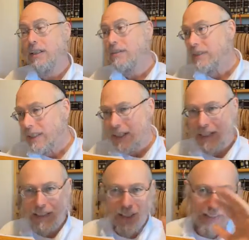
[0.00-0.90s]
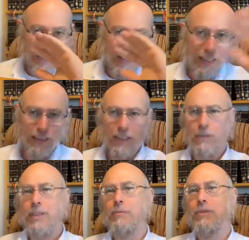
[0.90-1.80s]
Said uh, that I, I
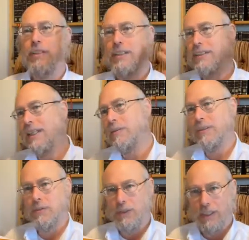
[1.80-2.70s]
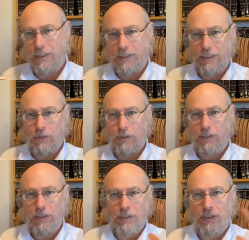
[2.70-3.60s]
want to put that aside because we're not going to deal with
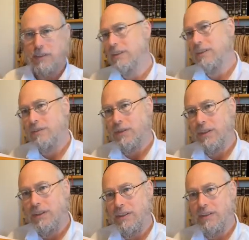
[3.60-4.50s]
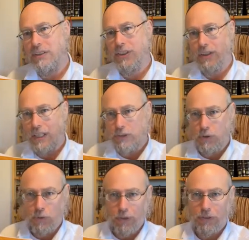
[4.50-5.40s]
the with the
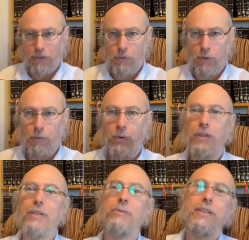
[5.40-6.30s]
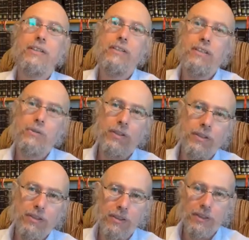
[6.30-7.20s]
geological questions. What we want to really deal with
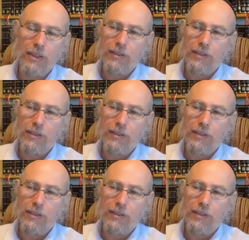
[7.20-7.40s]
is